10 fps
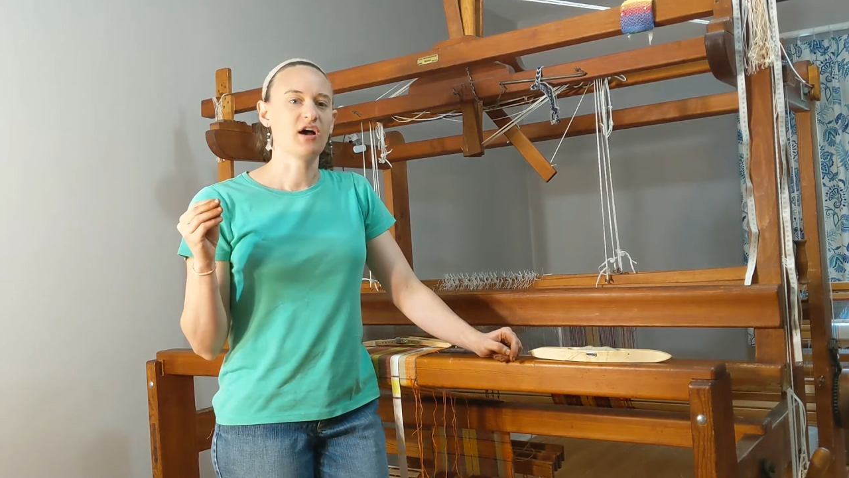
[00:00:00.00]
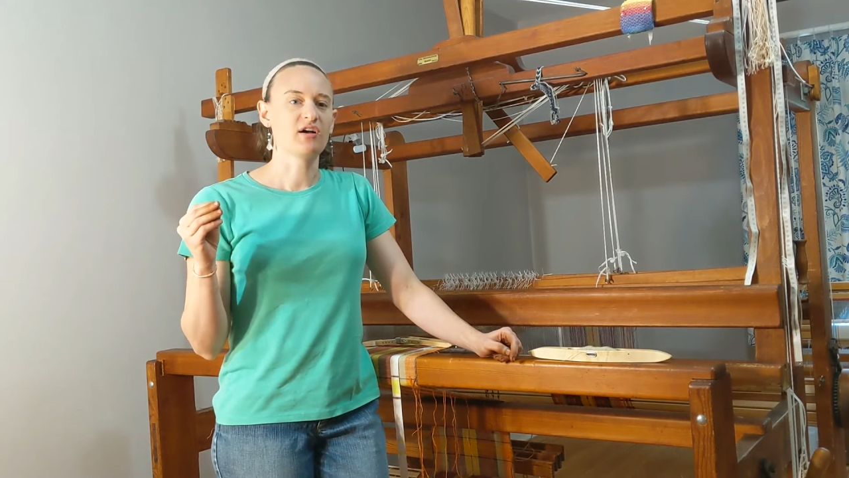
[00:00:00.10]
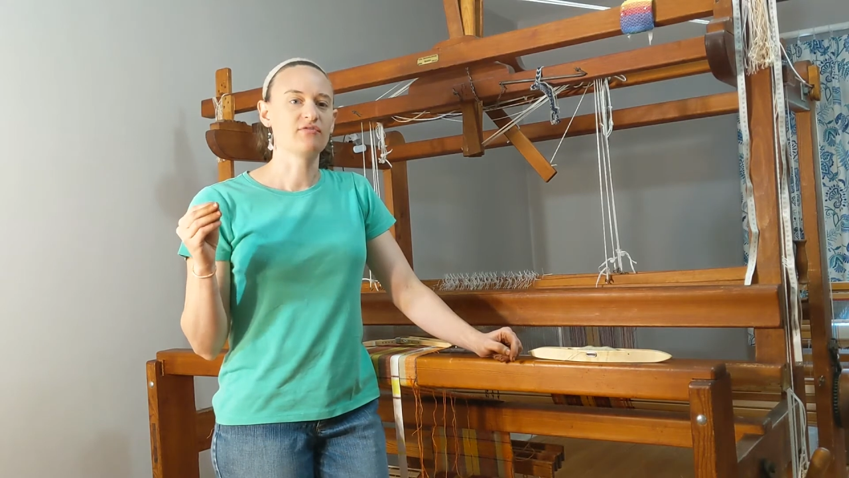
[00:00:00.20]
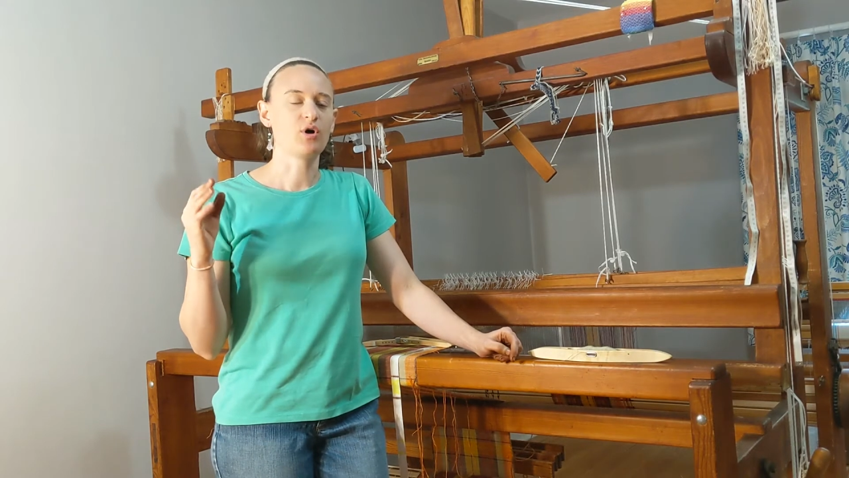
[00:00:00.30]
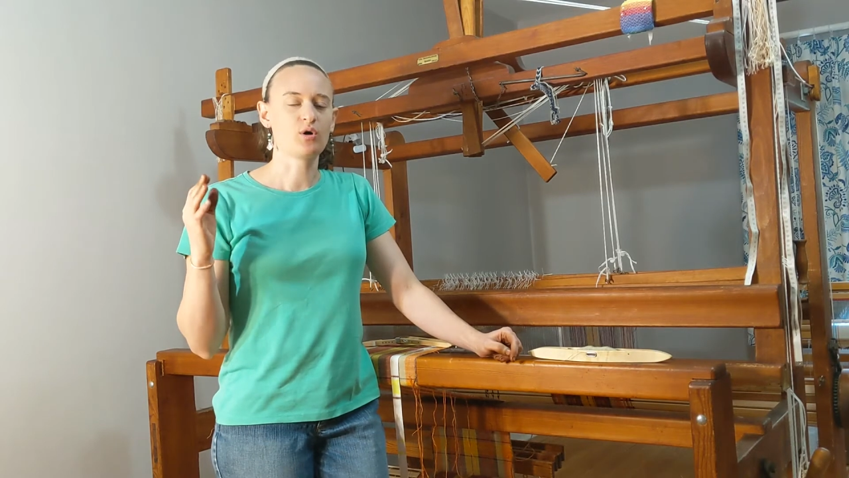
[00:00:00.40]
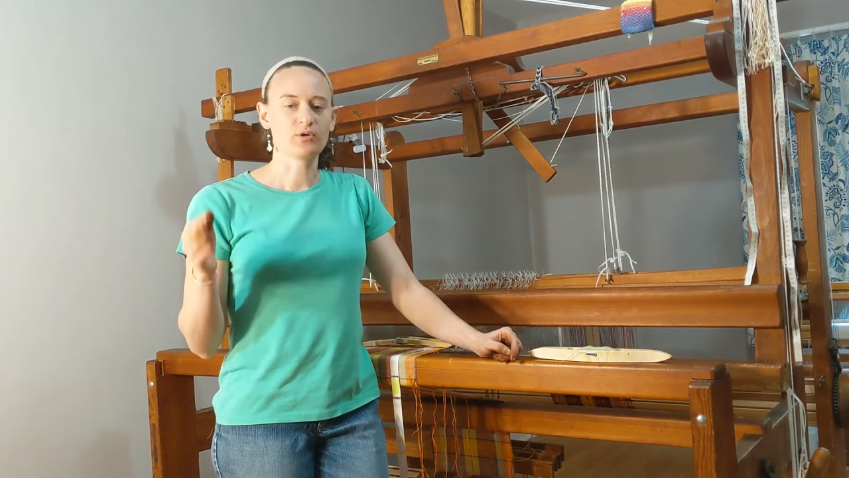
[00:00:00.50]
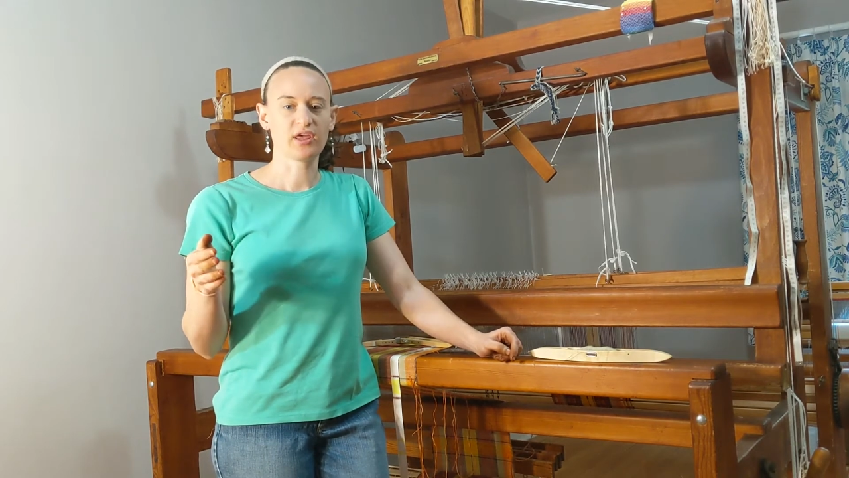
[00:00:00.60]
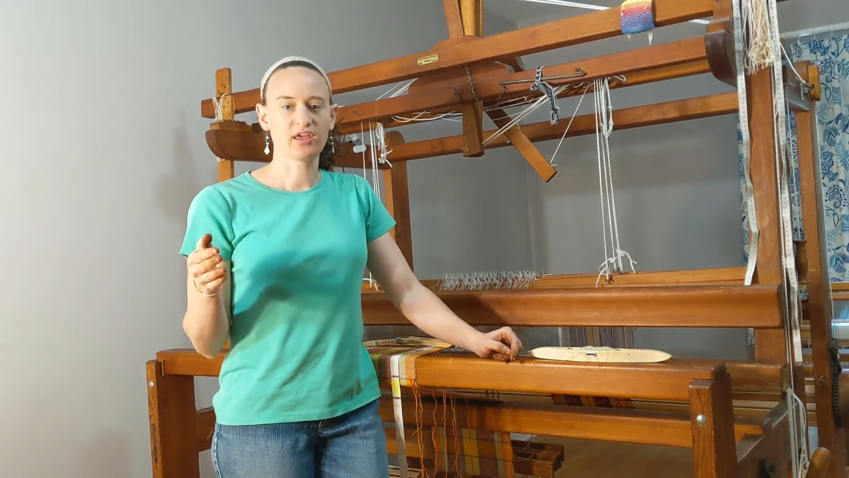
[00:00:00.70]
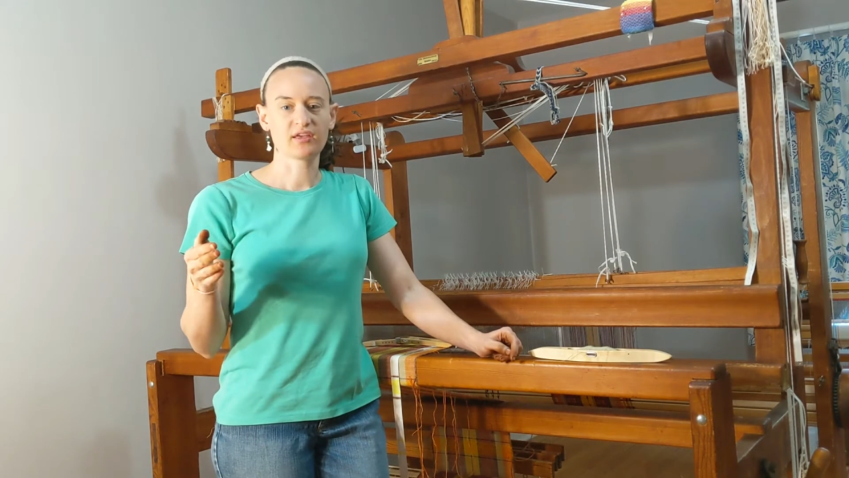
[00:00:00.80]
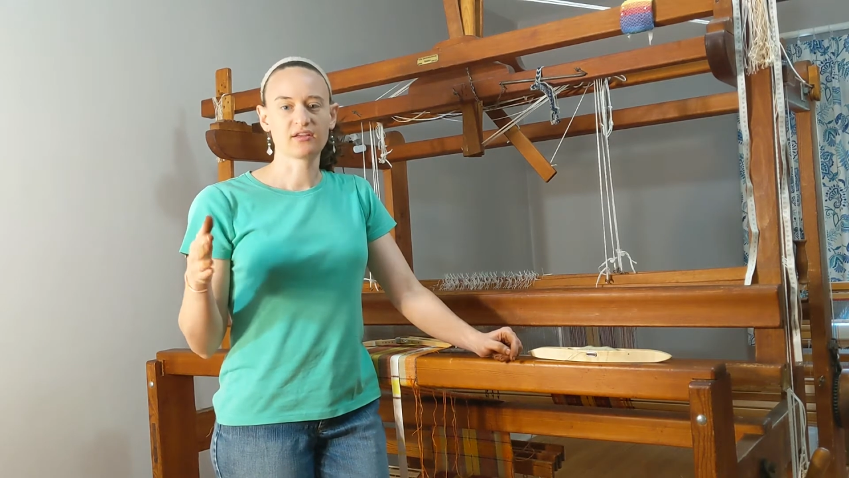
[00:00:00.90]
of
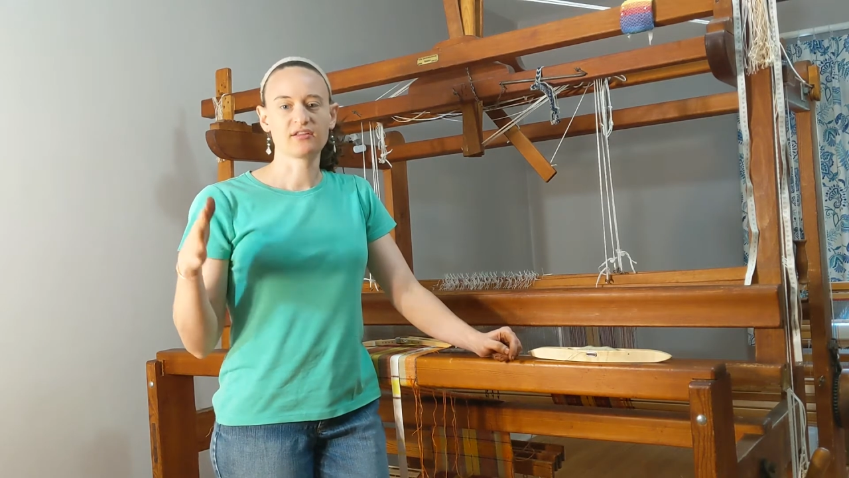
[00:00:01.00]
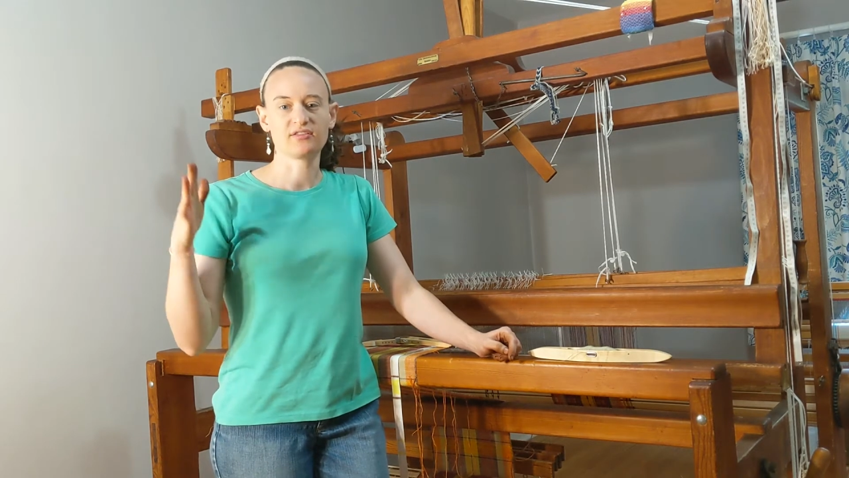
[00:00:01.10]
holding